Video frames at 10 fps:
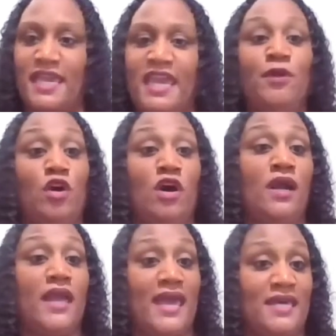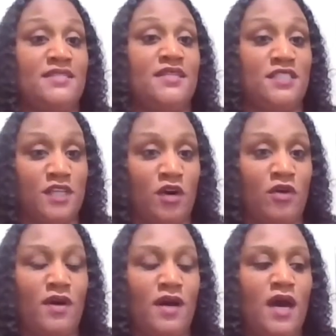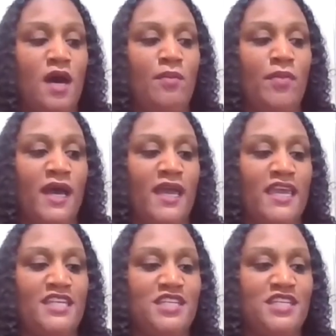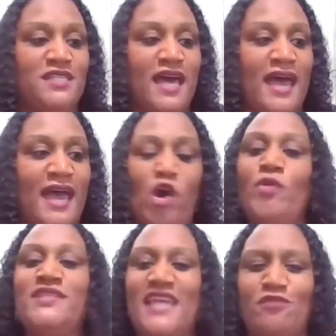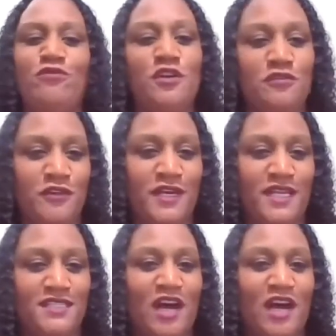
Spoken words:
came along as an adult, but I always had real friends.